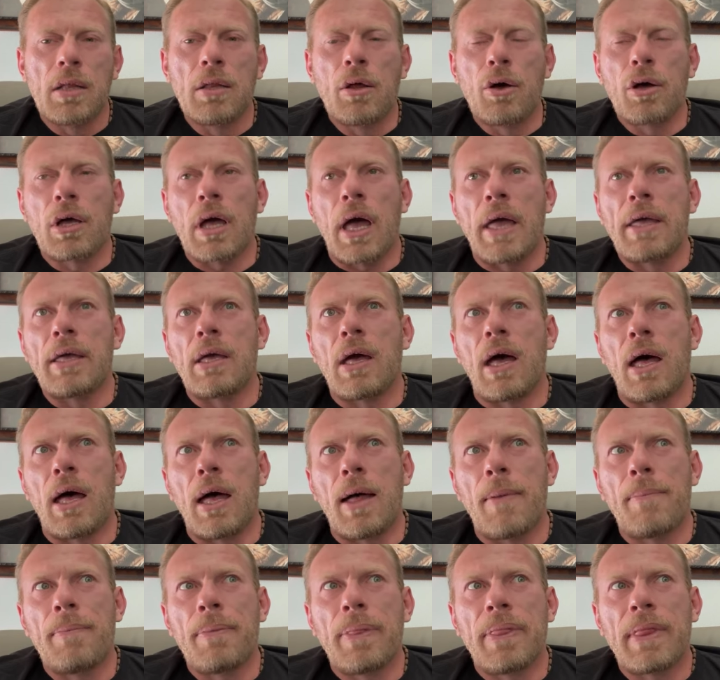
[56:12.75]
winners get a
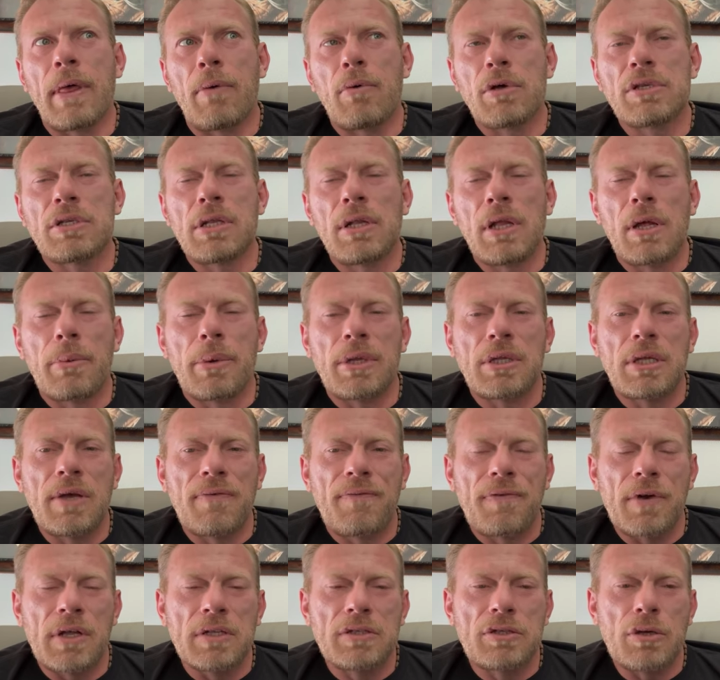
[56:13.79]
pro card? That was a little
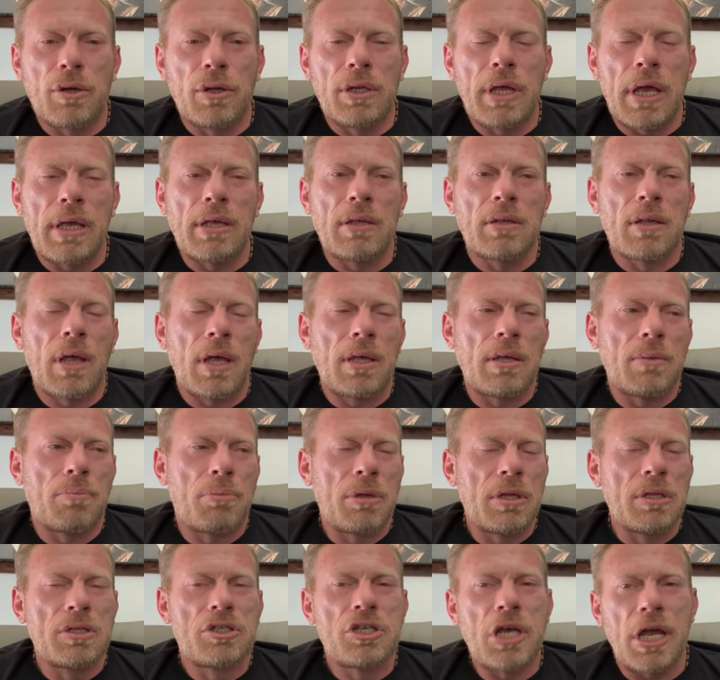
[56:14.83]
bit different. So they've
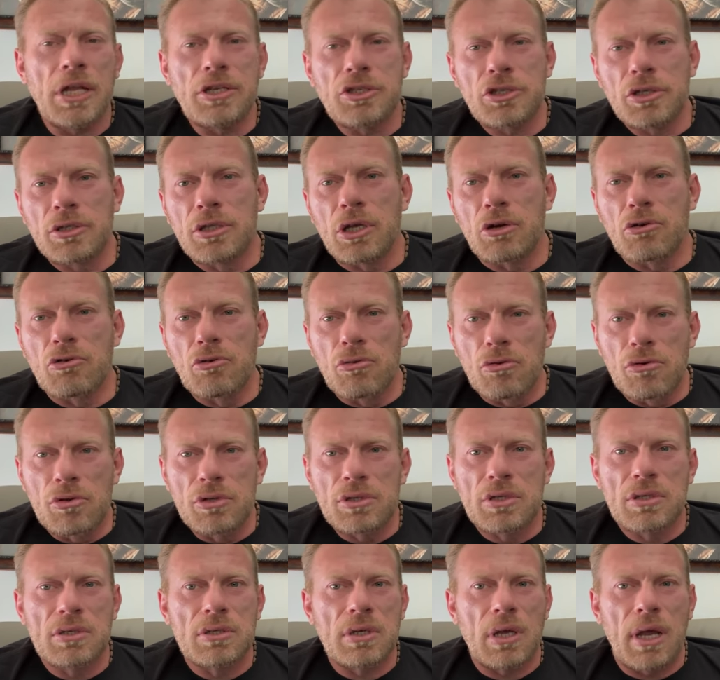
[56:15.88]
been changing the
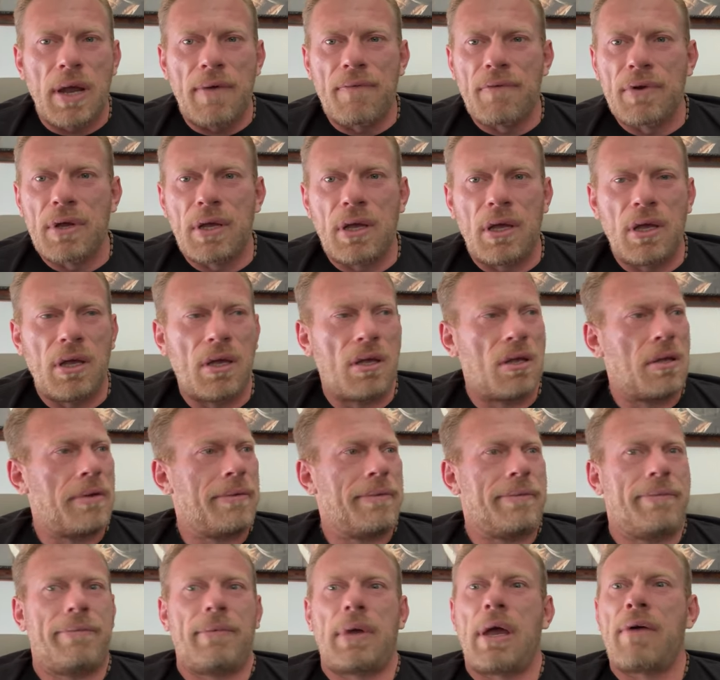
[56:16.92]
rules
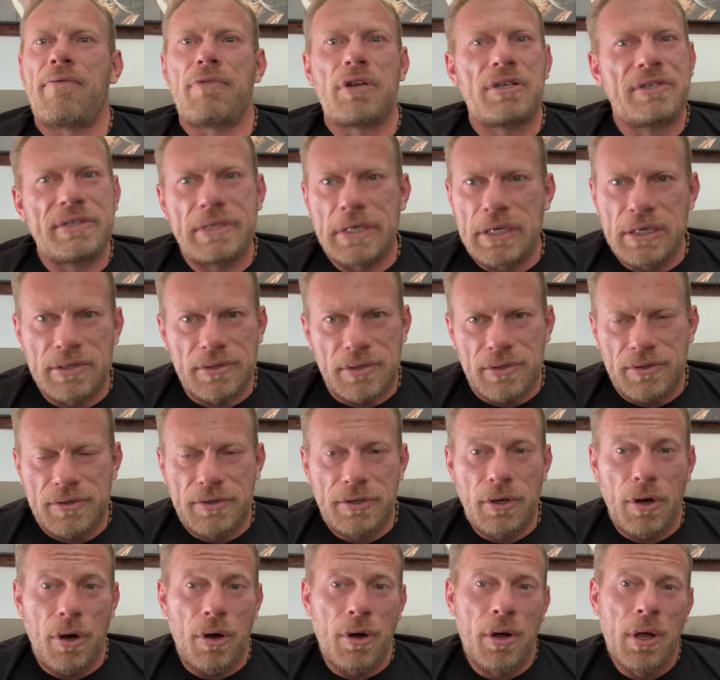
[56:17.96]
every
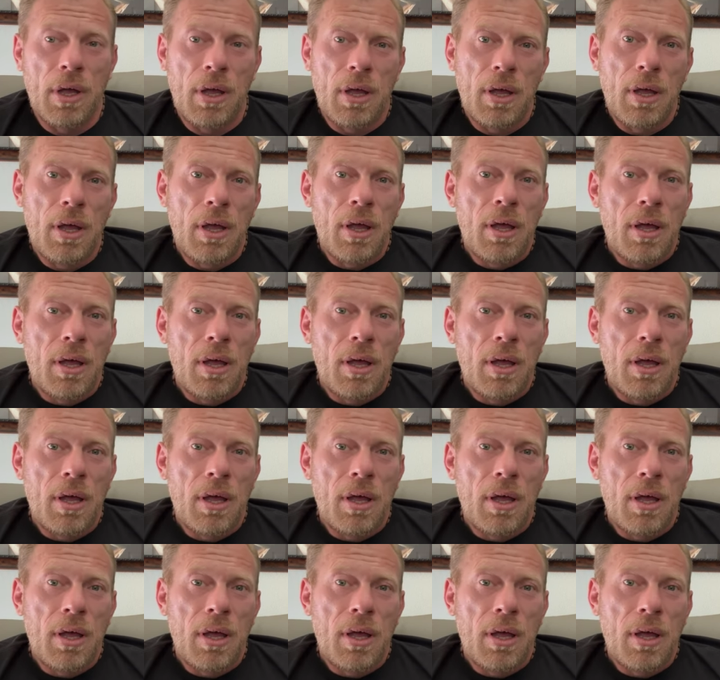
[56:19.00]
season. So.